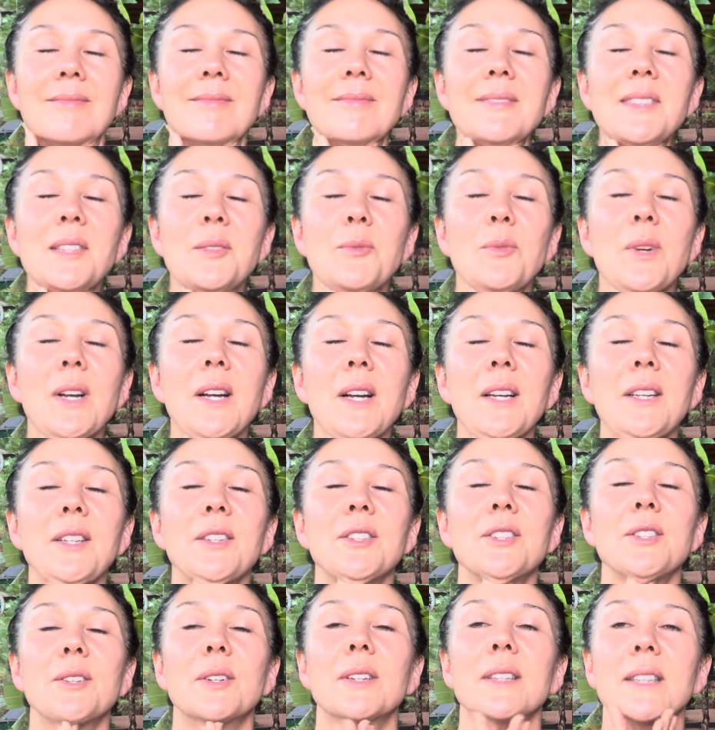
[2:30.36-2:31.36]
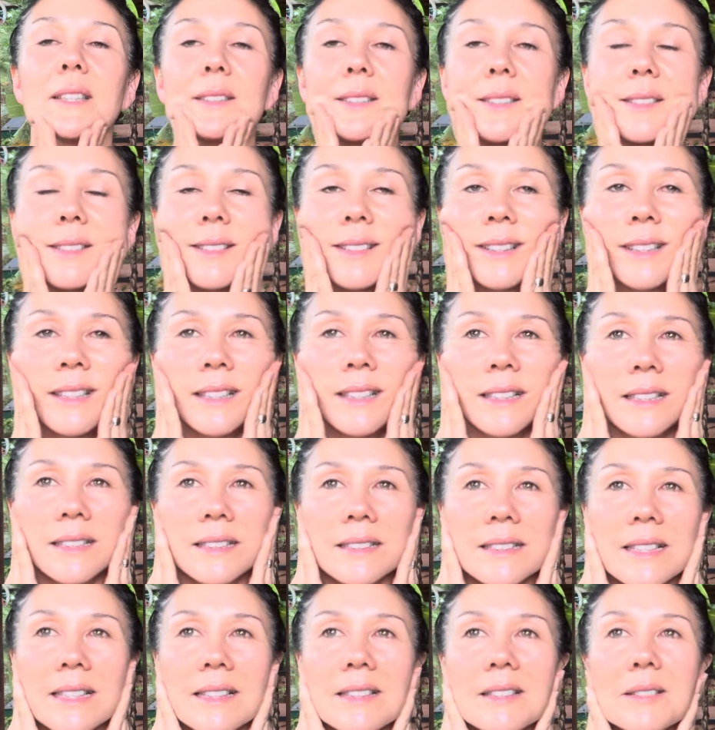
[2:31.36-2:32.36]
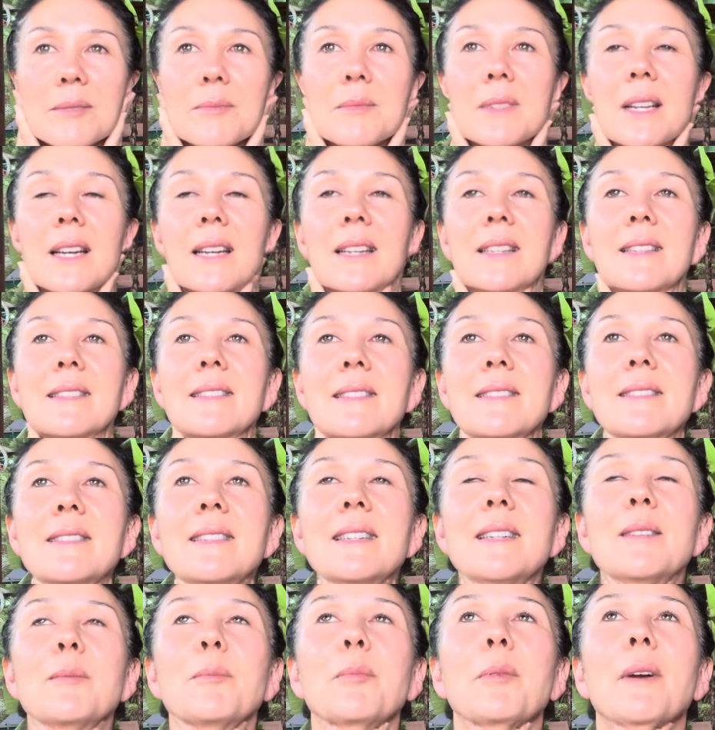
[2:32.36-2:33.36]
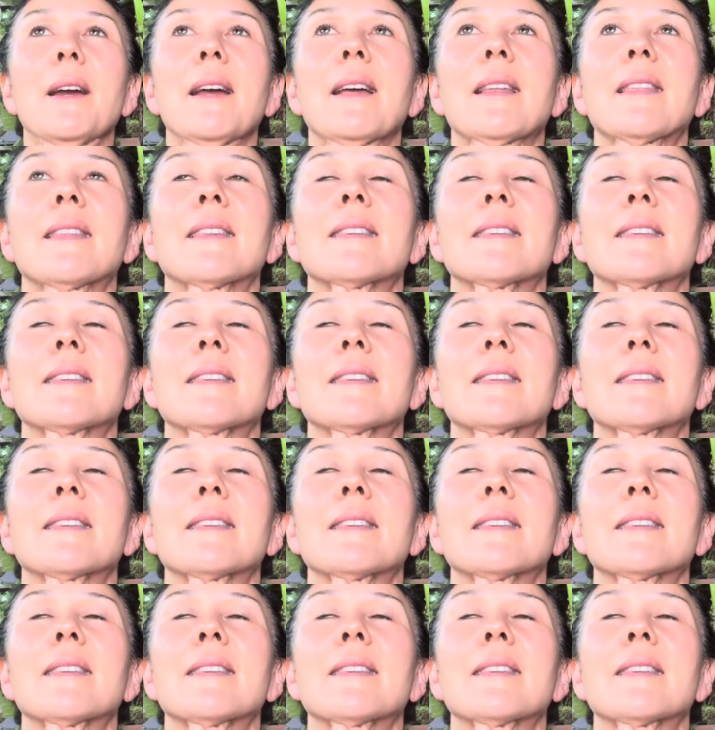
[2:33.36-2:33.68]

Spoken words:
And while you're doing this, take some nice deep breaths.